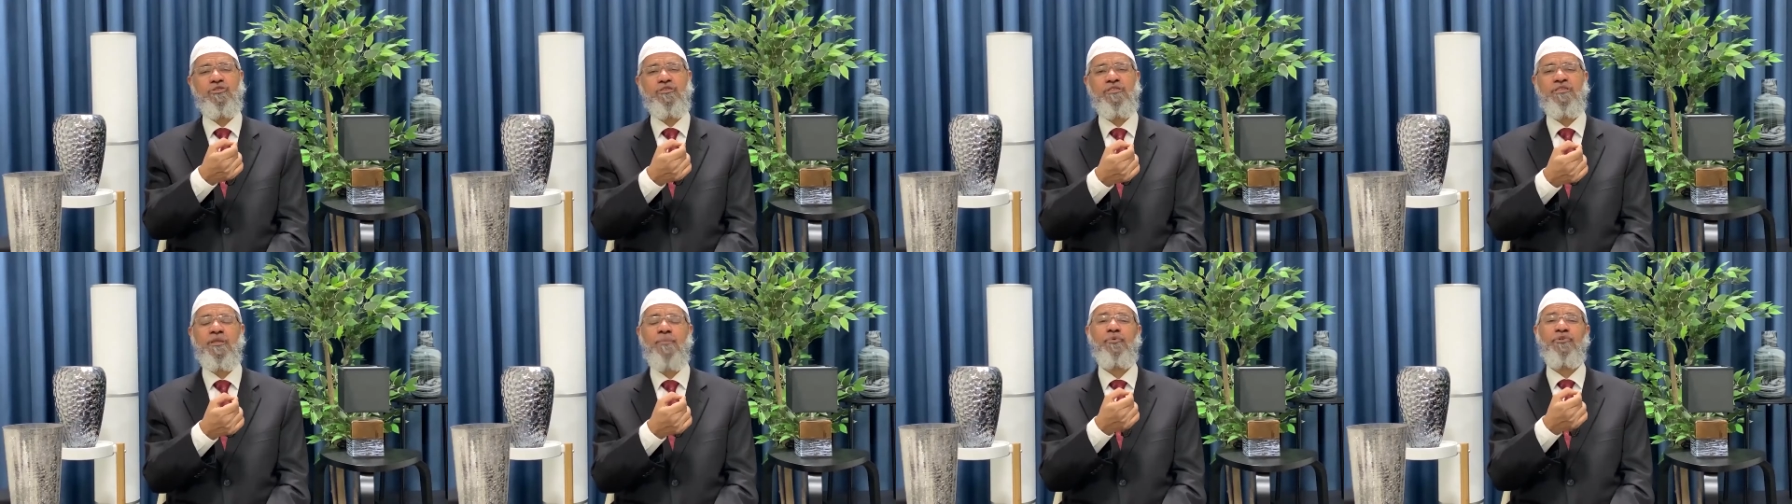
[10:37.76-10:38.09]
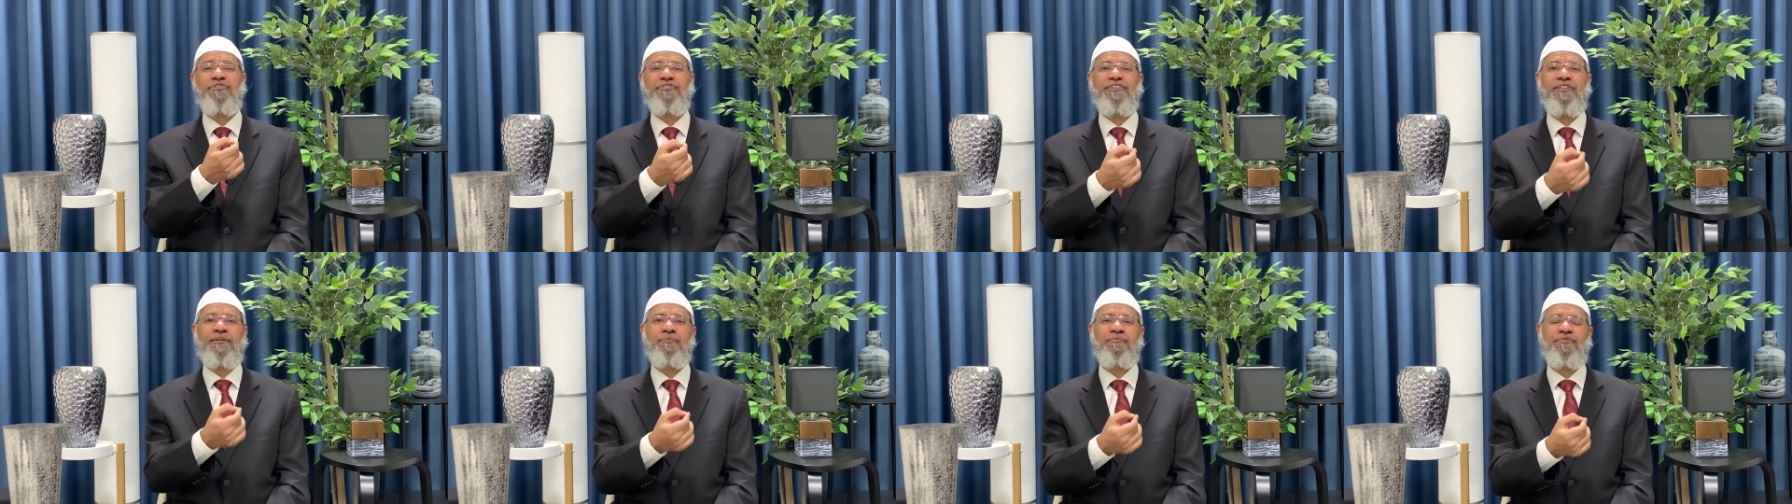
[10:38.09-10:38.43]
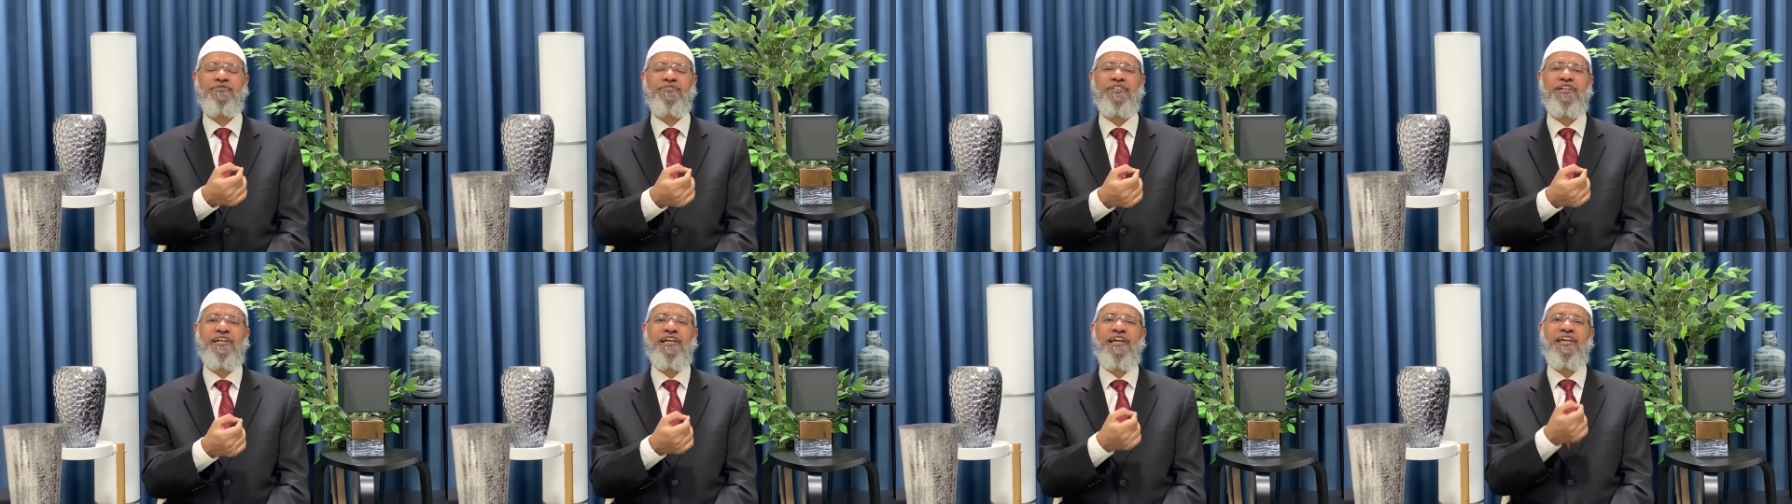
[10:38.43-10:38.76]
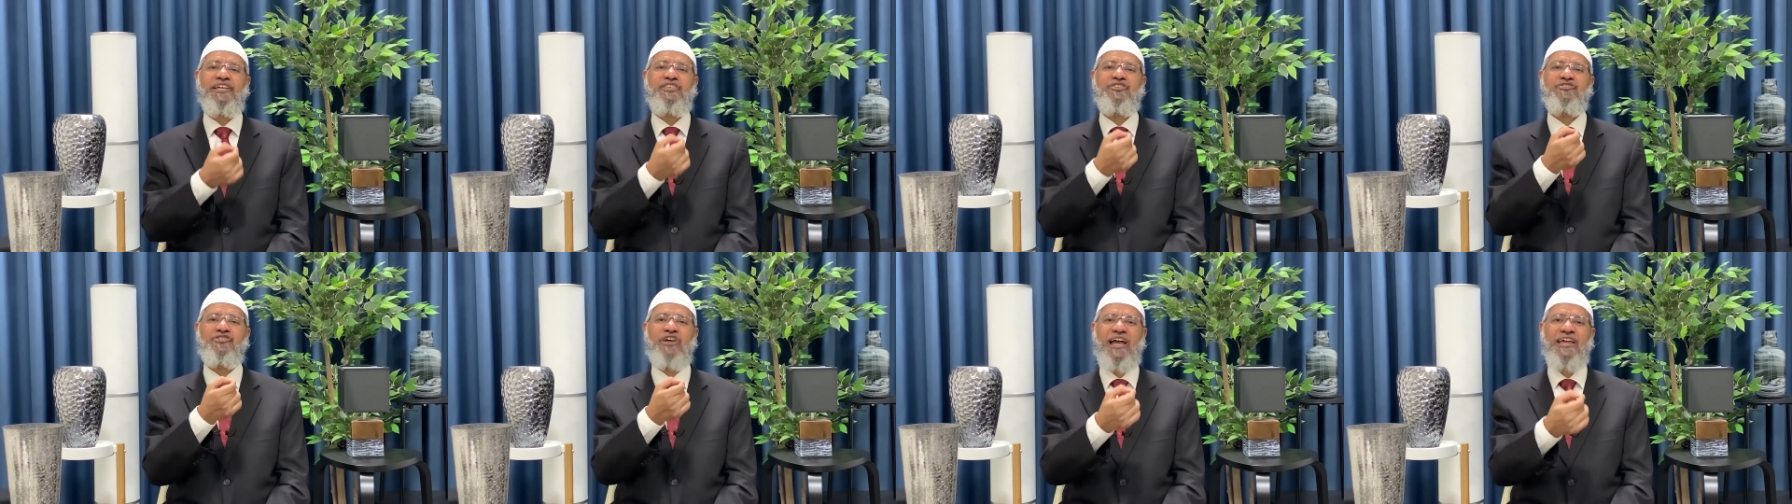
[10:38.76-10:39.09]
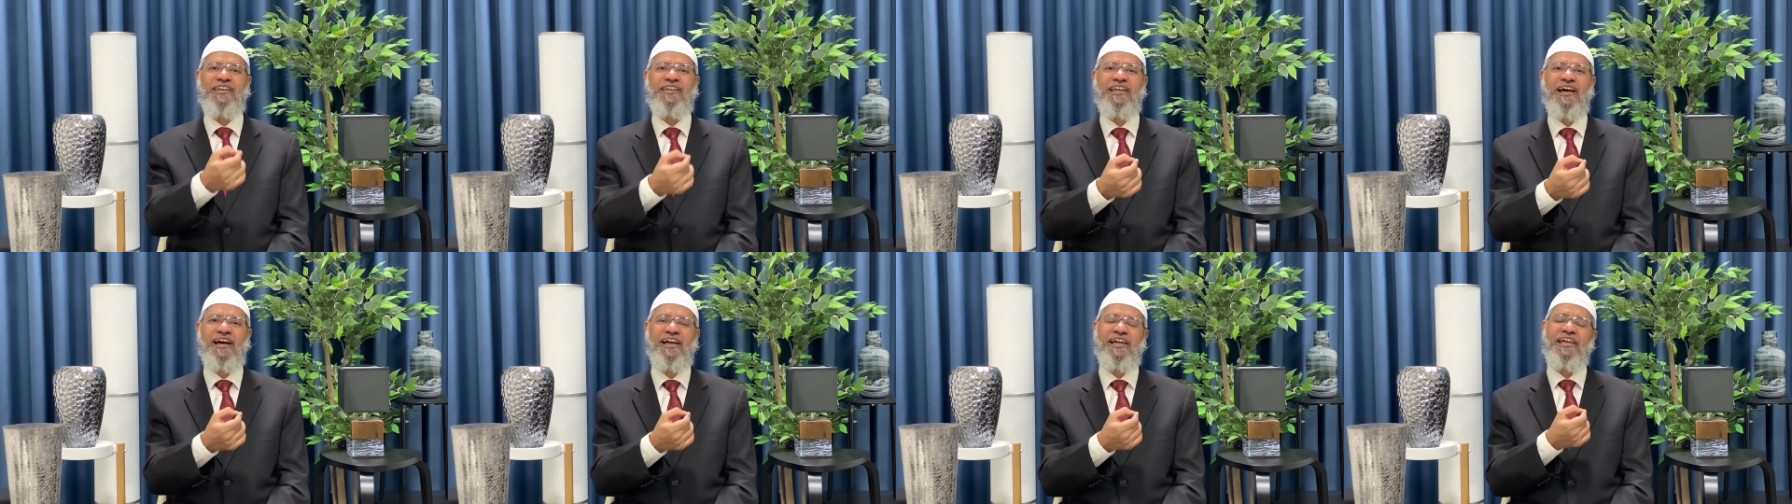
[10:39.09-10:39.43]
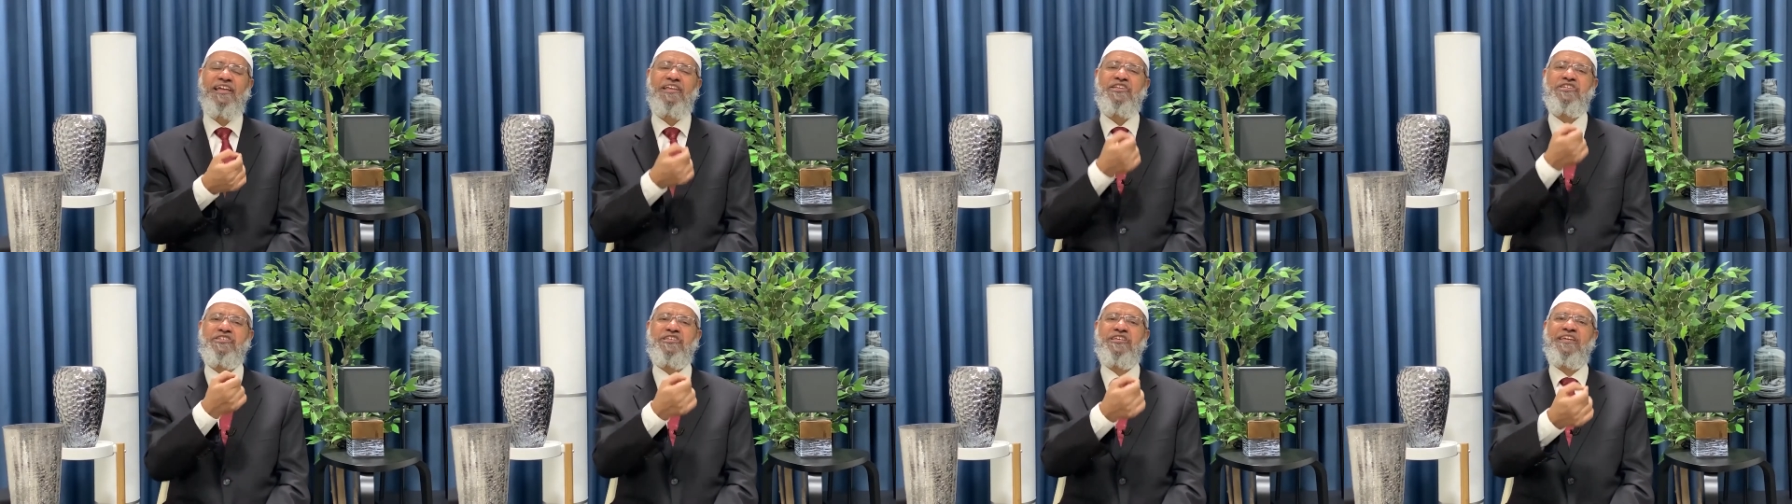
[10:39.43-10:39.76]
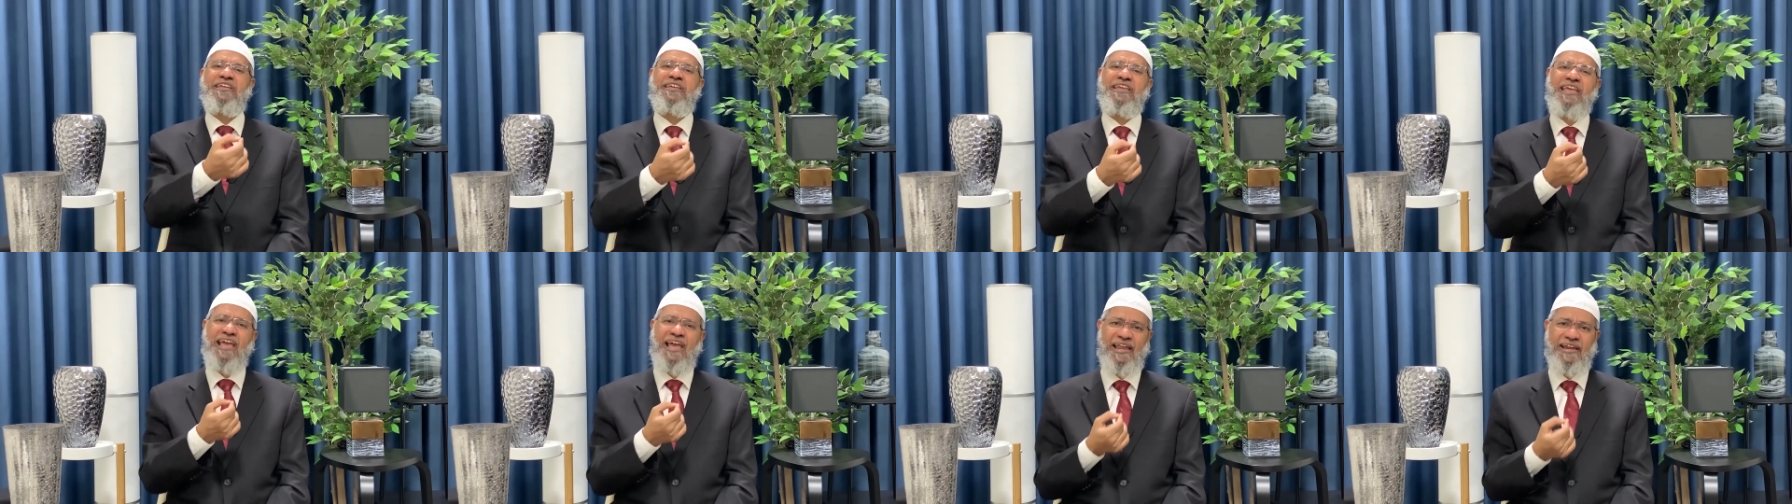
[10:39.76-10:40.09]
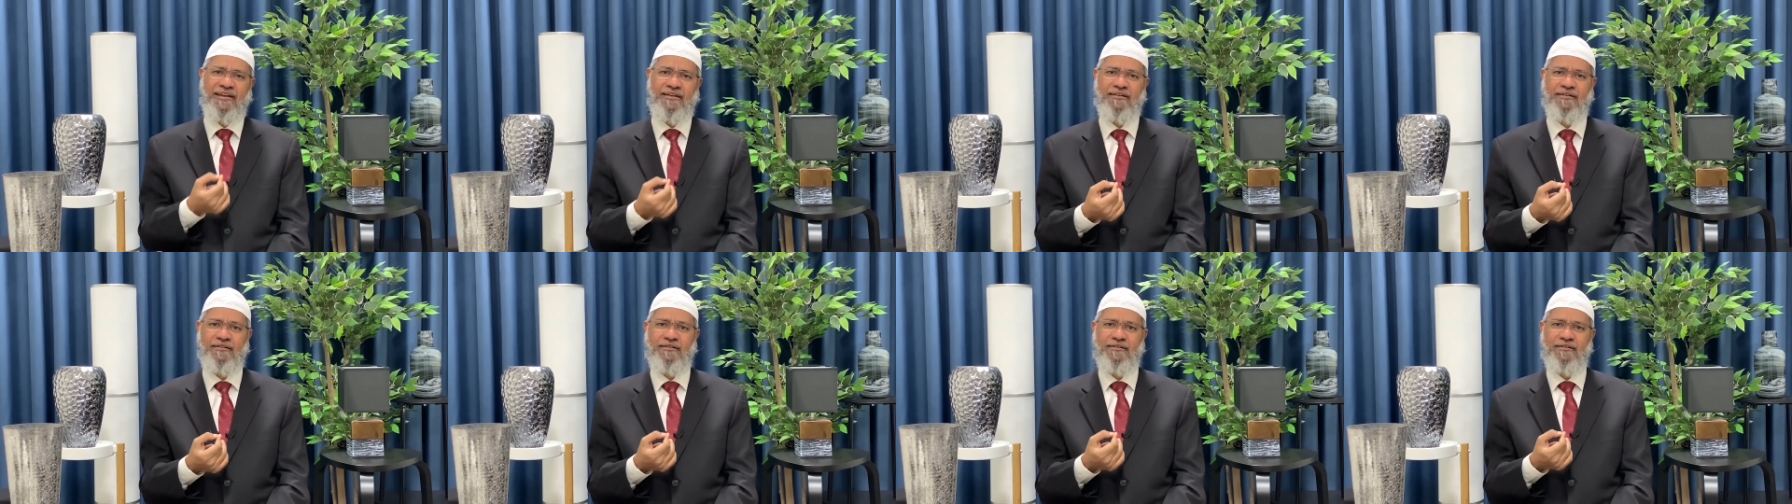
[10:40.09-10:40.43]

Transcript: the Muslims in China, in Xinjiang,